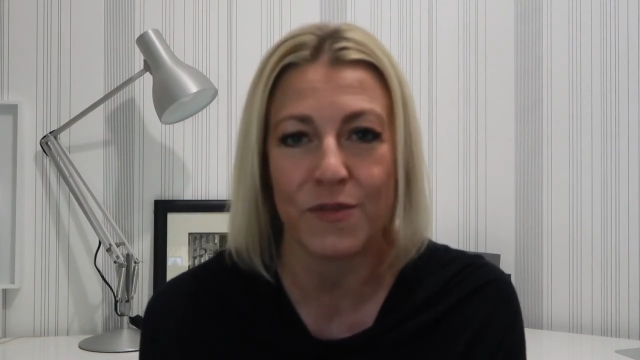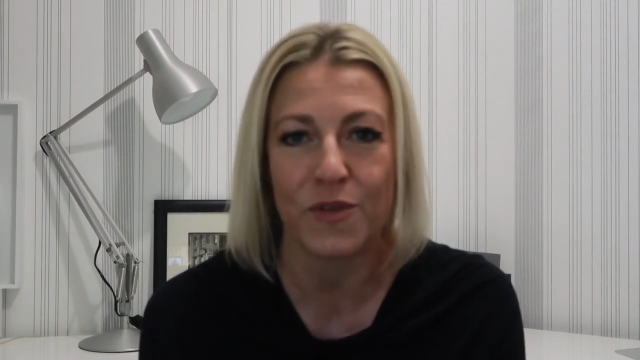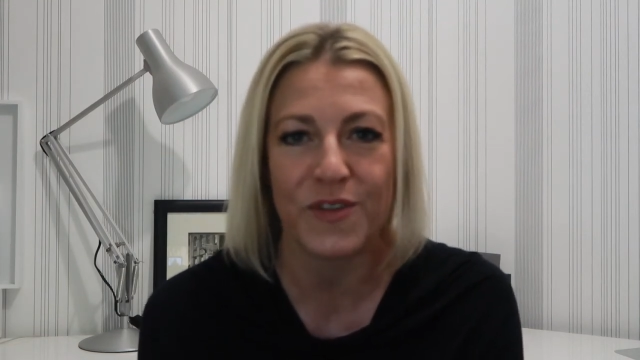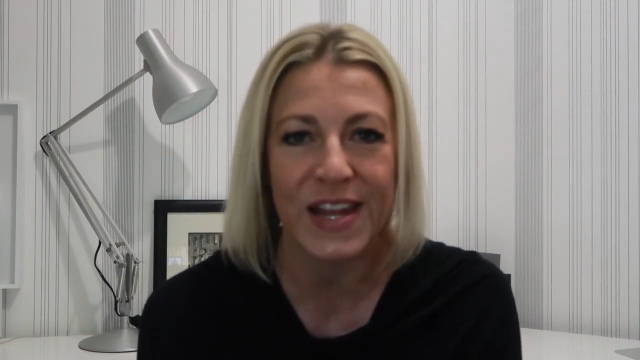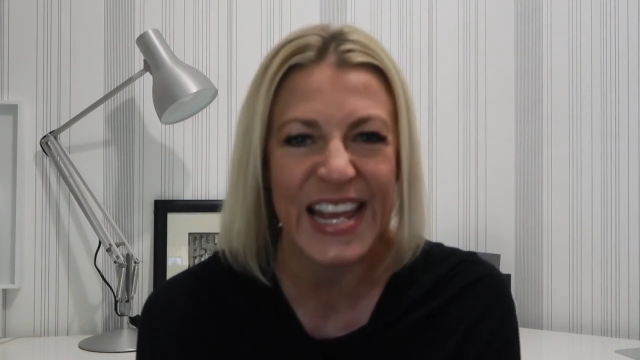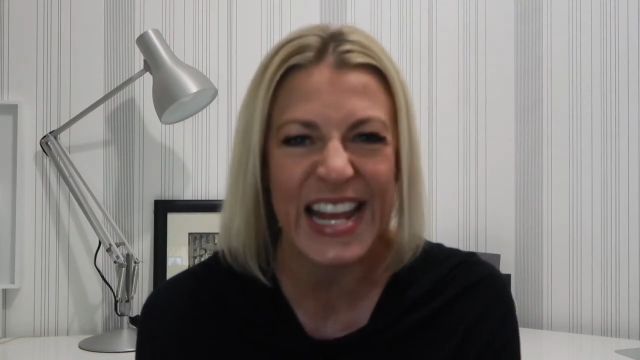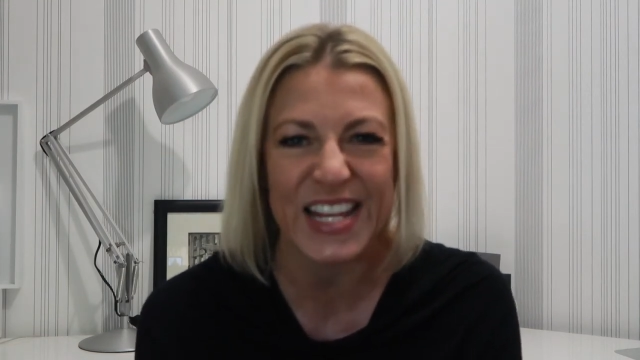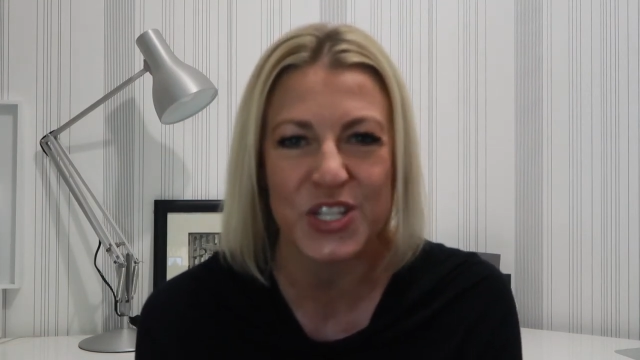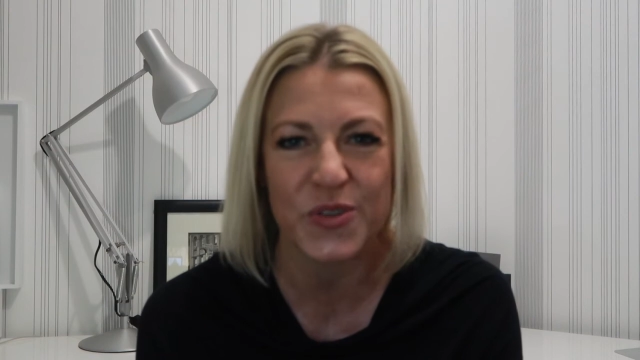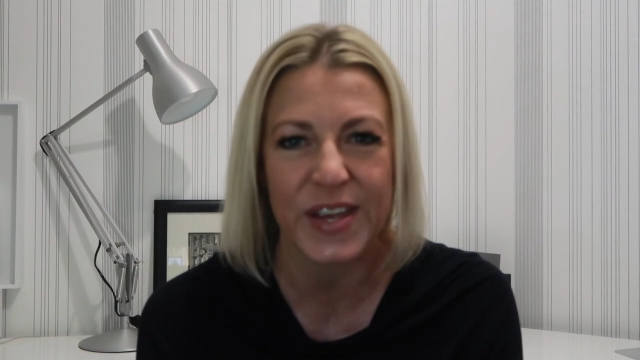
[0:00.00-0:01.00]
If you're feeling
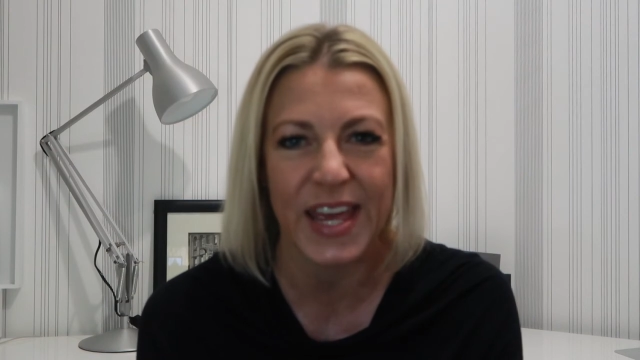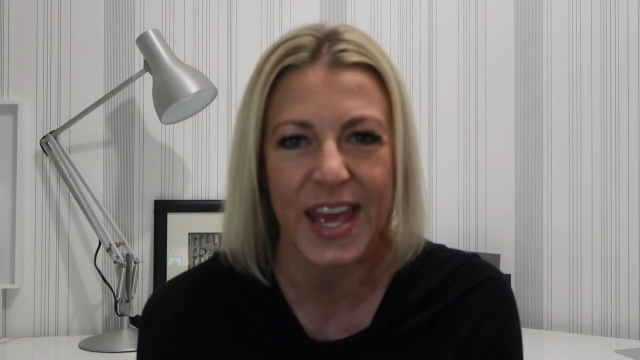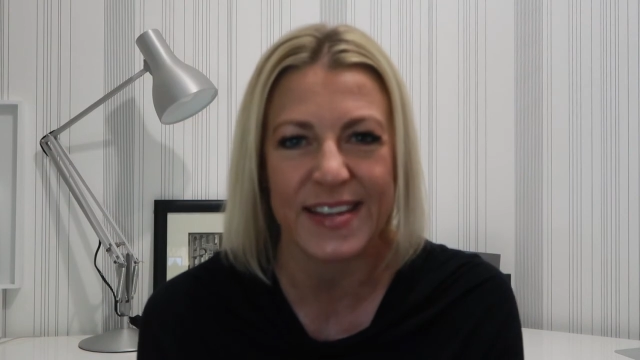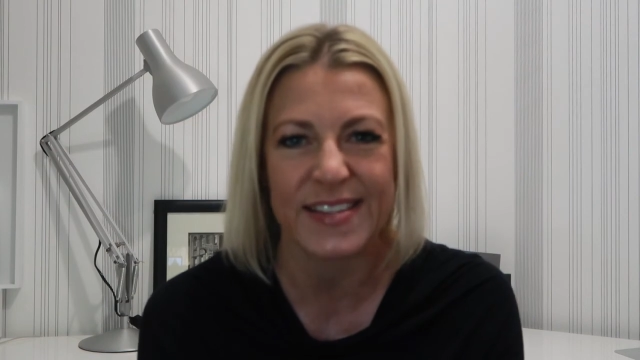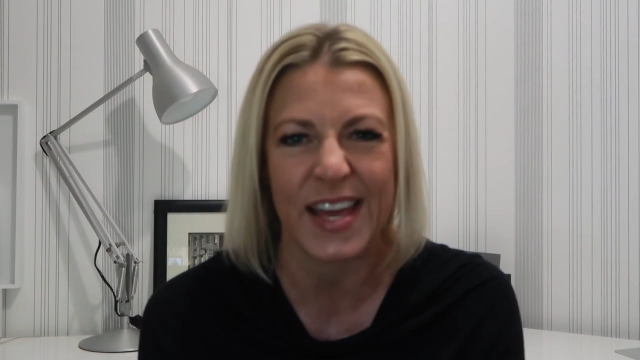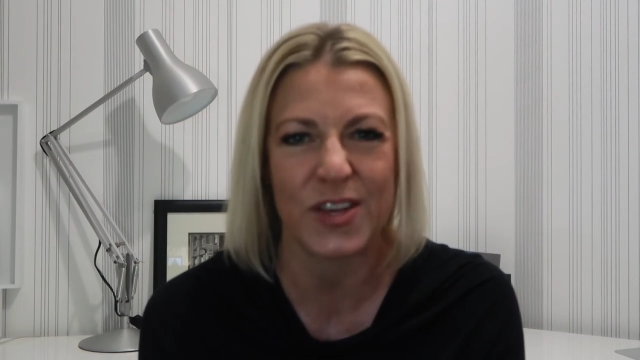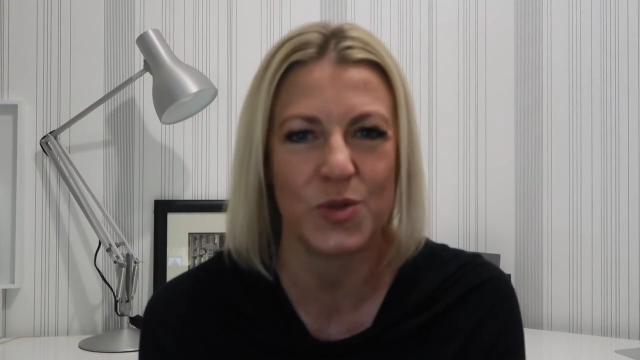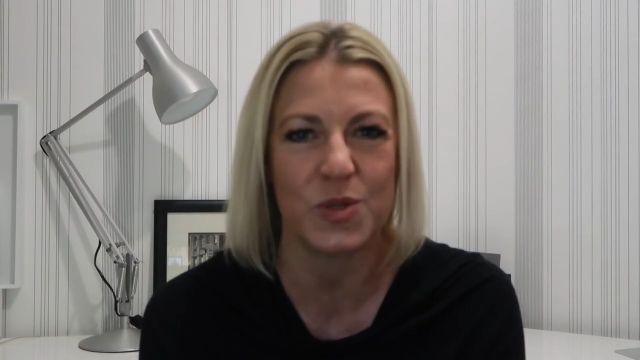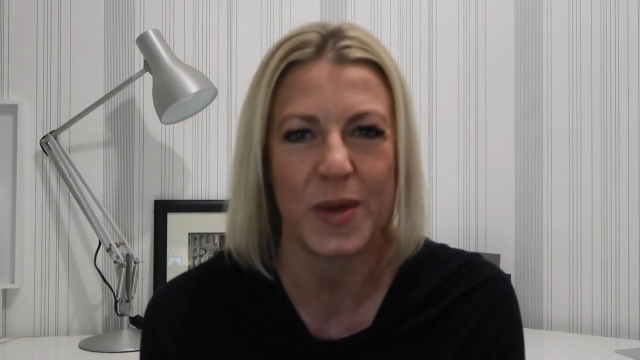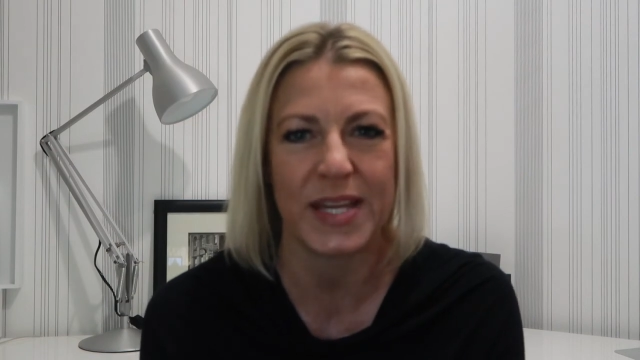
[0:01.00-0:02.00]
cluttery and like
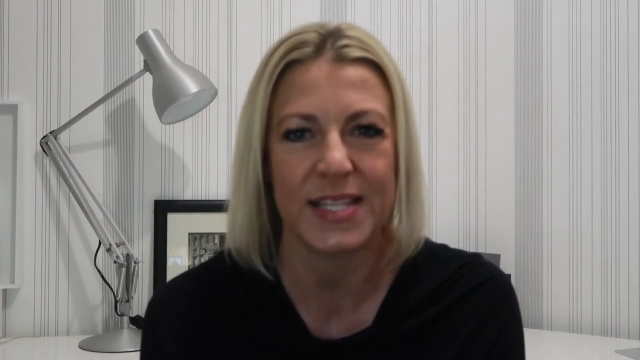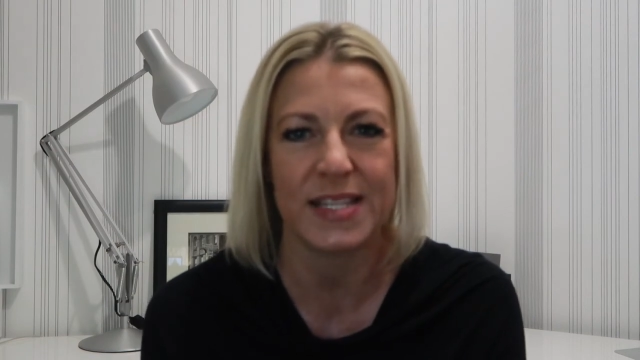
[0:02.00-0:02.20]
your space